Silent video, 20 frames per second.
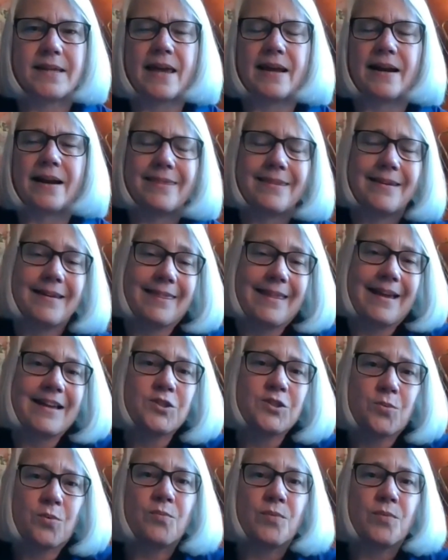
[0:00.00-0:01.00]
And I think
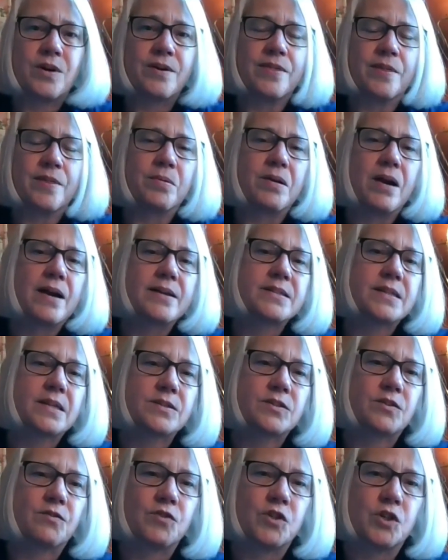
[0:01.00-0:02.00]
that's what we're in the
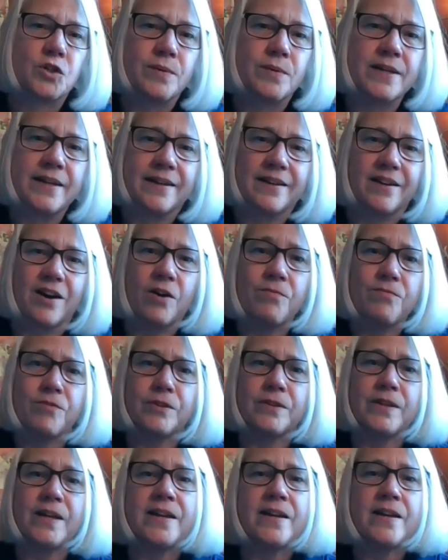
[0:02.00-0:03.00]
process of doing, and
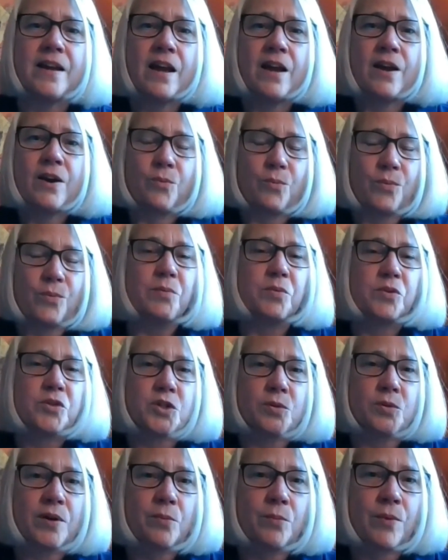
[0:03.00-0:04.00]
hopefully we will
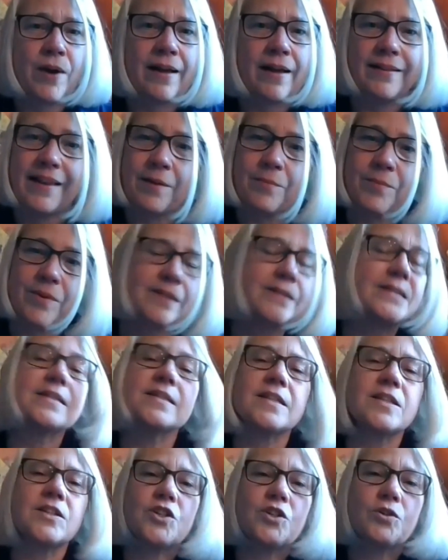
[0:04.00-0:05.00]
do it well, and we'll
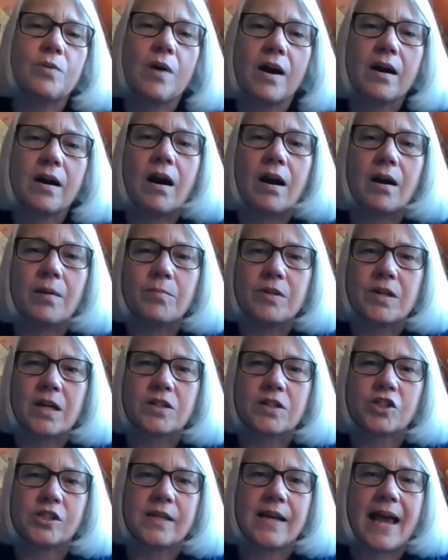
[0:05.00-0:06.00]
listen to our harm
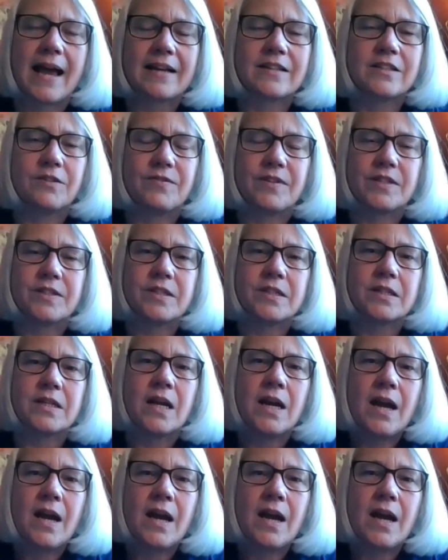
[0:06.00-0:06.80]
reduction activist